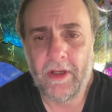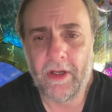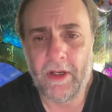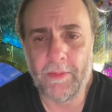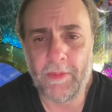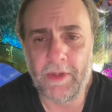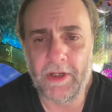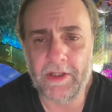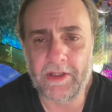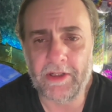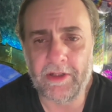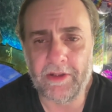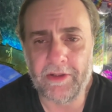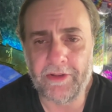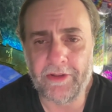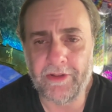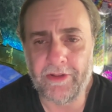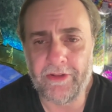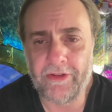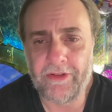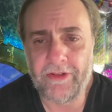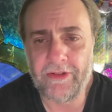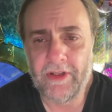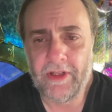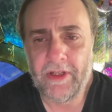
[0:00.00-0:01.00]
among
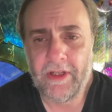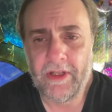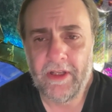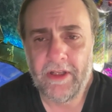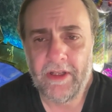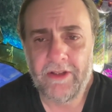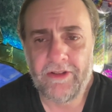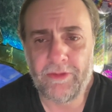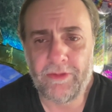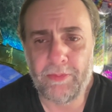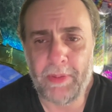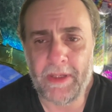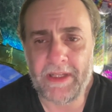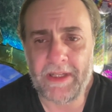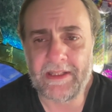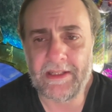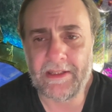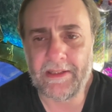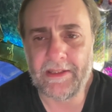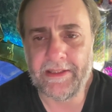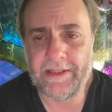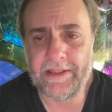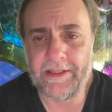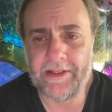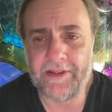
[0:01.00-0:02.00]
others,
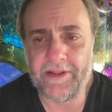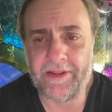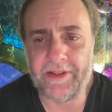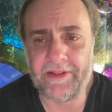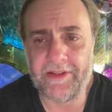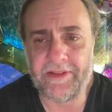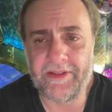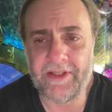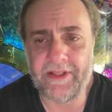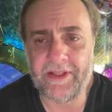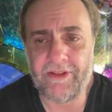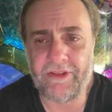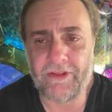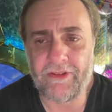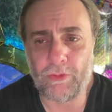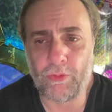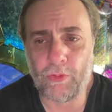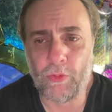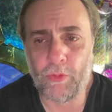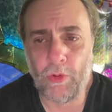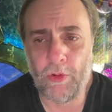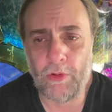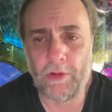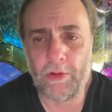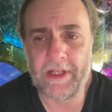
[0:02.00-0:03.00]
speculated that these
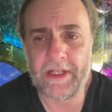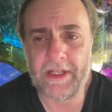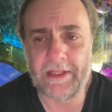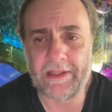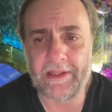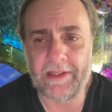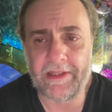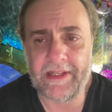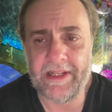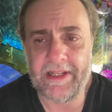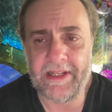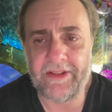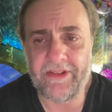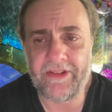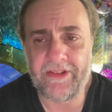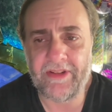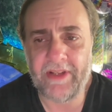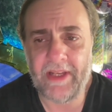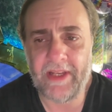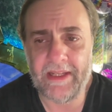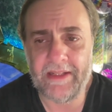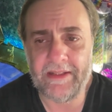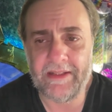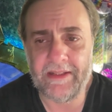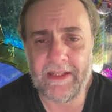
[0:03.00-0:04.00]
ruling elites
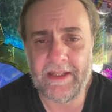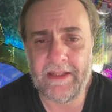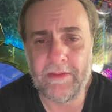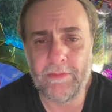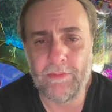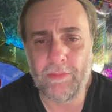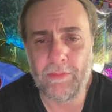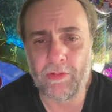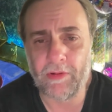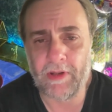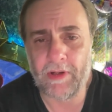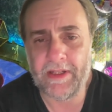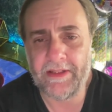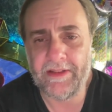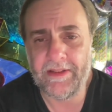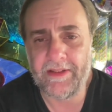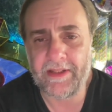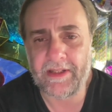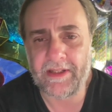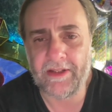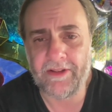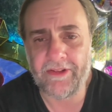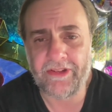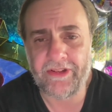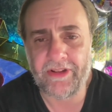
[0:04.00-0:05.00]
had inbred
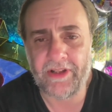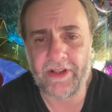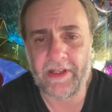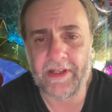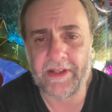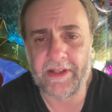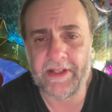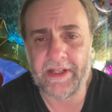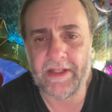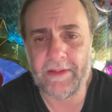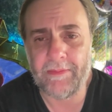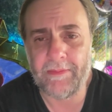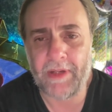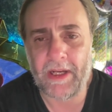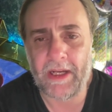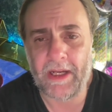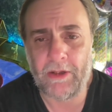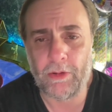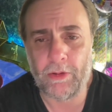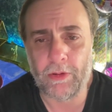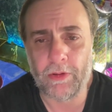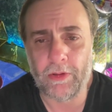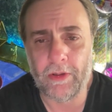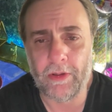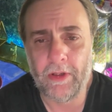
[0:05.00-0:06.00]
to consolidate
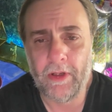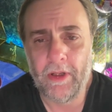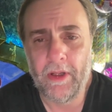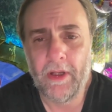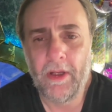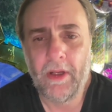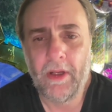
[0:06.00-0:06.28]
power